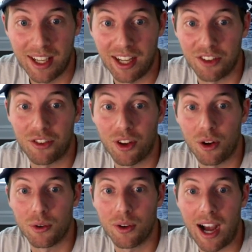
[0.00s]
And
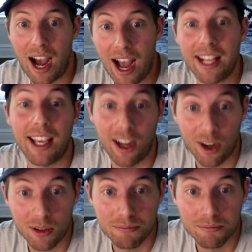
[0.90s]
so I
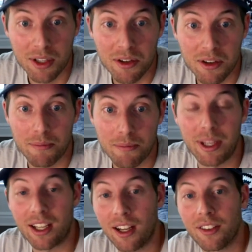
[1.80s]
care
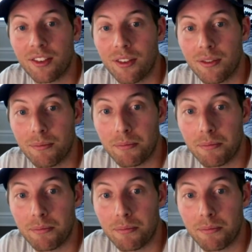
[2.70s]
because